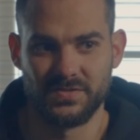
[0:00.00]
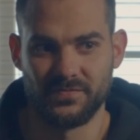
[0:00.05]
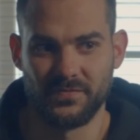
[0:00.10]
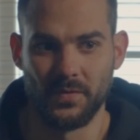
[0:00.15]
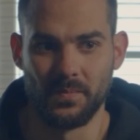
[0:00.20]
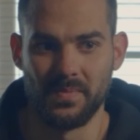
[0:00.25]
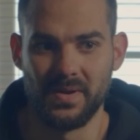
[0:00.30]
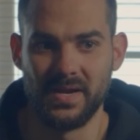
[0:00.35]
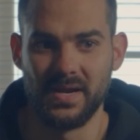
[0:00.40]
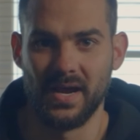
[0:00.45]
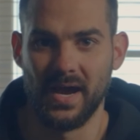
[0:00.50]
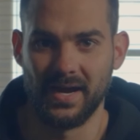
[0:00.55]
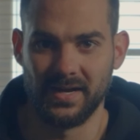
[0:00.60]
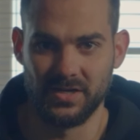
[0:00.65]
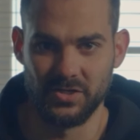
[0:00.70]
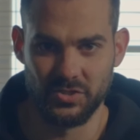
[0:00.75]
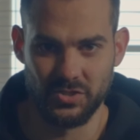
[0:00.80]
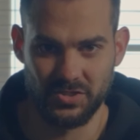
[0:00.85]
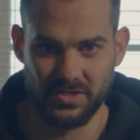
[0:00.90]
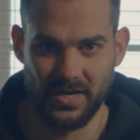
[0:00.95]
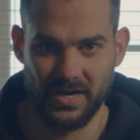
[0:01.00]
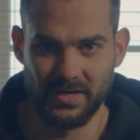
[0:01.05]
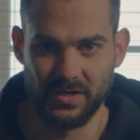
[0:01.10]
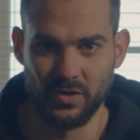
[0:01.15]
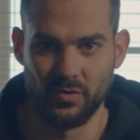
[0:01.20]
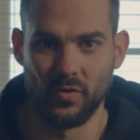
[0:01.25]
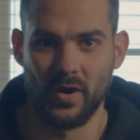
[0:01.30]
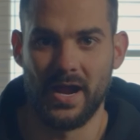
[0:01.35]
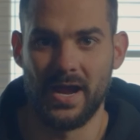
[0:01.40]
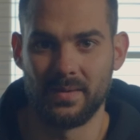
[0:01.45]
For me, I can just kind of
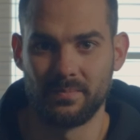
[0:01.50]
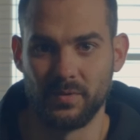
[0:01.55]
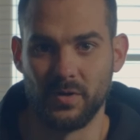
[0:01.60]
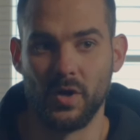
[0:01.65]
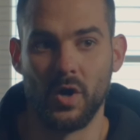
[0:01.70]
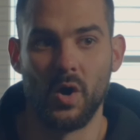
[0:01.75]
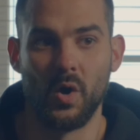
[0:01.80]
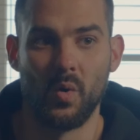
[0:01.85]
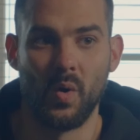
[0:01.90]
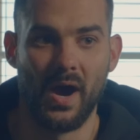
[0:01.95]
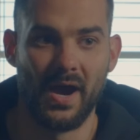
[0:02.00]
grab, go.